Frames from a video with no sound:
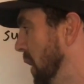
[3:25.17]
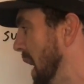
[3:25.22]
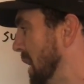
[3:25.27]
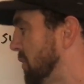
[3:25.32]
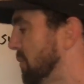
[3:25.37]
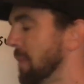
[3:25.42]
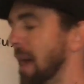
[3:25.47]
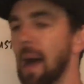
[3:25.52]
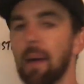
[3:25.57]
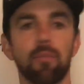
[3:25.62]

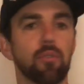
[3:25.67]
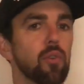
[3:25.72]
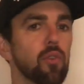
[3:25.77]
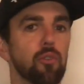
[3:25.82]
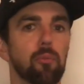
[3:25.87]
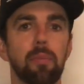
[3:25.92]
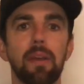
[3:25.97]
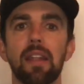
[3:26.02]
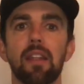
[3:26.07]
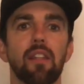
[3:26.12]
Add some
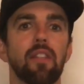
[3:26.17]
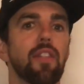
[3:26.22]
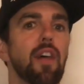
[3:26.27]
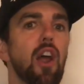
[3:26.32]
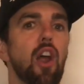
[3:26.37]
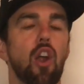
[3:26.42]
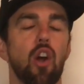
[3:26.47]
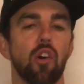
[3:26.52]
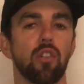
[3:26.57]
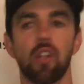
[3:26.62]
absolute speed in
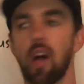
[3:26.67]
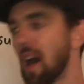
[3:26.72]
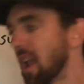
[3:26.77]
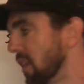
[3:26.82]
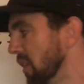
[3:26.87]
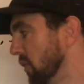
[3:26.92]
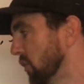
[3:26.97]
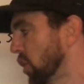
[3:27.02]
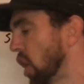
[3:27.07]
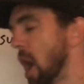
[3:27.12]
there. A
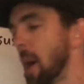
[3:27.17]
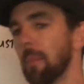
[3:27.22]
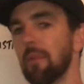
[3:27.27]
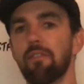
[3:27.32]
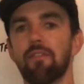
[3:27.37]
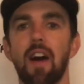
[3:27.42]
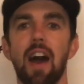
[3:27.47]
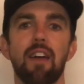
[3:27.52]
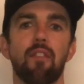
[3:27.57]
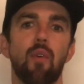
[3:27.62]
lot of these
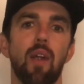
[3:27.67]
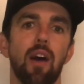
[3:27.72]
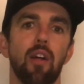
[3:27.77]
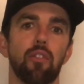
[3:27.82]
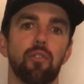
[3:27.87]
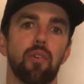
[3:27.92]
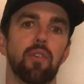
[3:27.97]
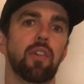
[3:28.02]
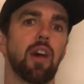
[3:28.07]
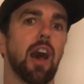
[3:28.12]
common 5
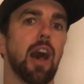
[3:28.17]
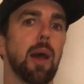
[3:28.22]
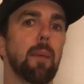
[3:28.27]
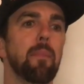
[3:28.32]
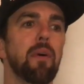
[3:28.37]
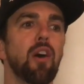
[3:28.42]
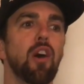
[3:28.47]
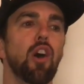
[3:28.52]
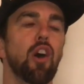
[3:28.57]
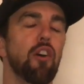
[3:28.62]
rounds for
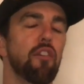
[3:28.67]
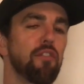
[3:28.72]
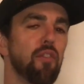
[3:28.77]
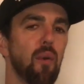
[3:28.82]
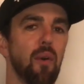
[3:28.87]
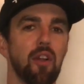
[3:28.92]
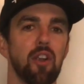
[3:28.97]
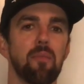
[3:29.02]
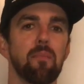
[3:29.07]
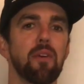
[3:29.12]
time,
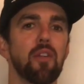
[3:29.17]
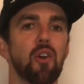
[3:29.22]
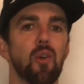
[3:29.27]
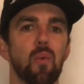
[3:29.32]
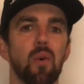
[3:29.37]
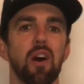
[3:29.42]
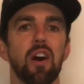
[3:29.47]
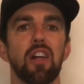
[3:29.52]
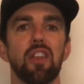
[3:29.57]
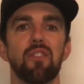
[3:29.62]
400-meter
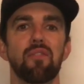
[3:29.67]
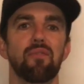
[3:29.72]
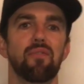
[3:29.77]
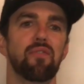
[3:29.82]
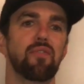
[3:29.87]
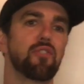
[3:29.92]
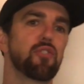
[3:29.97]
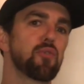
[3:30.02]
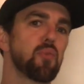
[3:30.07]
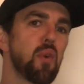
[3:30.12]
run,
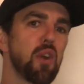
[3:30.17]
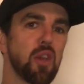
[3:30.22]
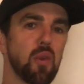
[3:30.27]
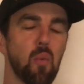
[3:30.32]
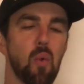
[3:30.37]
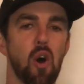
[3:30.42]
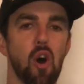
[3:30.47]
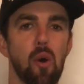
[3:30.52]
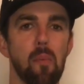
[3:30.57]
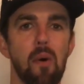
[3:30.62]
20
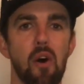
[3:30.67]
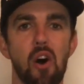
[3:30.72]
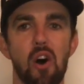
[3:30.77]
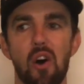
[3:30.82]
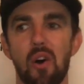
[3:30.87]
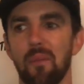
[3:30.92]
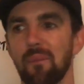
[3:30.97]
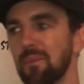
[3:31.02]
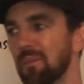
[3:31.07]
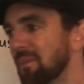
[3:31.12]
wall
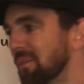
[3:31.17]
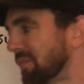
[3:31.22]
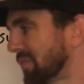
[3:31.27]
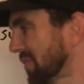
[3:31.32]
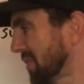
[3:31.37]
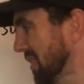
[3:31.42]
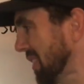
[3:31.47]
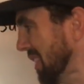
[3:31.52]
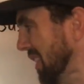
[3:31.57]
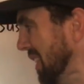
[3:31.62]
ball,
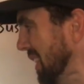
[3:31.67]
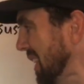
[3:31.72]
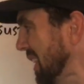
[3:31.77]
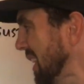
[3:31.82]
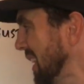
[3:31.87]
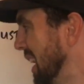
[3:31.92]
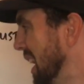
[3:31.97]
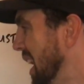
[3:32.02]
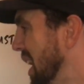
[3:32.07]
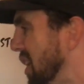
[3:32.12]

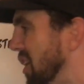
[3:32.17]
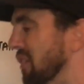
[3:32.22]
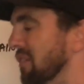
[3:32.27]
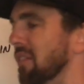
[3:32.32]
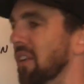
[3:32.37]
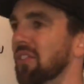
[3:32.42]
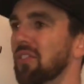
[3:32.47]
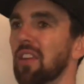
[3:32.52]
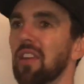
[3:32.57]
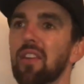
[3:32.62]
or
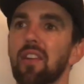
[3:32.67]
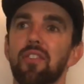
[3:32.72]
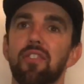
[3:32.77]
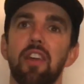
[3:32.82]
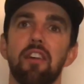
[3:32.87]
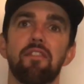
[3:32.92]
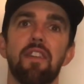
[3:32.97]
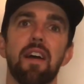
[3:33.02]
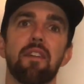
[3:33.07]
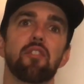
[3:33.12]
let's
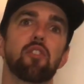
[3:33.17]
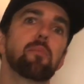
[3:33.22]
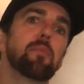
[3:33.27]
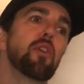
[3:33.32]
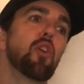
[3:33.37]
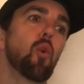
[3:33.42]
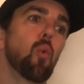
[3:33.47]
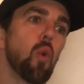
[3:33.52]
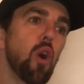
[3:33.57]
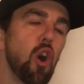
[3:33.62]
say
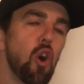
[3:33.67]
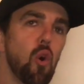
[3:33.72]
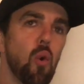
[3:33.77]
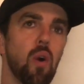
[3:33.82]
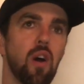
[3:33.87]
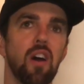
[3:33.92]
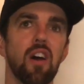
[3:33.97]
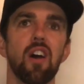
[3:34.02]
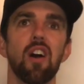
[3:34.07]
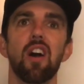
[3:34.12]
500-meter
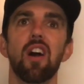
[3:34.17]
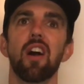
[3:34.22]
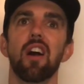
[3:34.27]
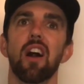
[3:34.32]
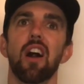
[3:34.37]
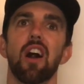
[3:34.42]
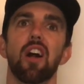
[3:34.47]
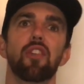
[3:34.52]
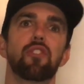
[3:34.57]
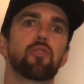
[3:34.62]
row,
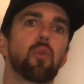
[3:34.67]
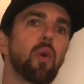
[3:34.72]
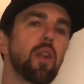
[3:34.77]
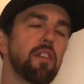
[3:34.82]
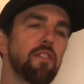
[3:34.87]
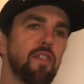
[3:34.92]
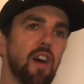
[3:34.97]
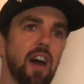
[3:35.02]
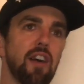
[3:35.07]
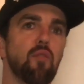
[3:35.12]

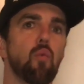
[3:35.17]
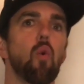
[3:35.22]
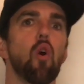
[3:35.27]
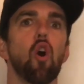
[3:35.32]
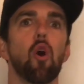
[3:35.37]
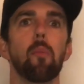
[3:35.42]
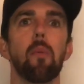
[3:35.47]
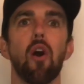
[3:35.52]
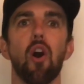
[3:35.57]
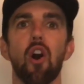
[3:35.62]
25
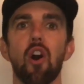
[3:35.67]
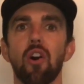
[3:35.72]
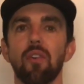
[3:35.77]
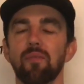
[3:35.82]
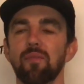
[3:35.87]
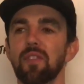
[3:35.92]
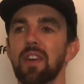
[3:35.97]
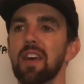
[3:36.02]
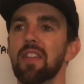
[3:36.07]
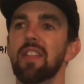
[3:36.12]
wall
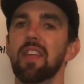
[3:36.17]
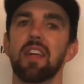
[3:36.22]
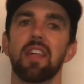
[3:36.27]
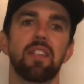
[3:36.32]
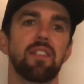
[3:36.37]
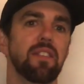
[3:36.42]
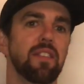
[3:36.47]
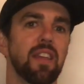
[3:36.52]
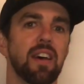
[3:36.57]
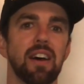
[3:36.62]
ball, and
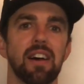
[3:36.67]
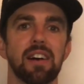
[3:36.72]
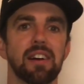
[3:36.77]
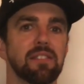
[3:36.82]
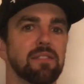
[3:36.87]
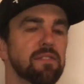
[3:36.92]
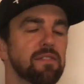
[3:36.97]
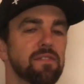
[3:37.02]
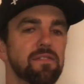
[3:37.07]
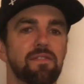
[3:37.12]
then
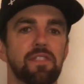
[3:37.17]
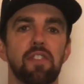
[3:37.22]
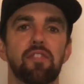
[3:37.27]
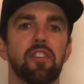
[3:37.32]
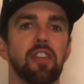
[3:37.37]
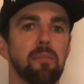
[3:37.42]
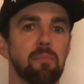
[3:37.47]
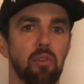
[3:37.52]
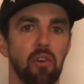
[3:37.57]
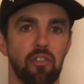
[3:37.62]

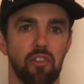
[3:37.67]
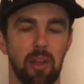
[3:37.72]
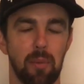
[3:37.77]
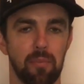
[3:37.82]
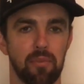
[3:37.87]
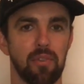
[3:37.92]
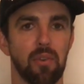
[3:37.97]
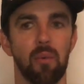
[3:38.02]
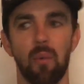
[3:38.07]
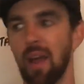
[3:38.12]
15
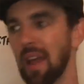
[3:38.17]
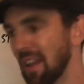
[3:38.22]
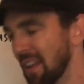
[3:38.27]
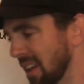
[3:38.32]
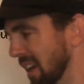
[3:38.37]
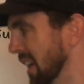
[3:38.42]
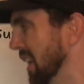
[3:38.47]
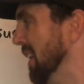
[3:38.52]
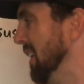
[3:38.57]
push-ups, right?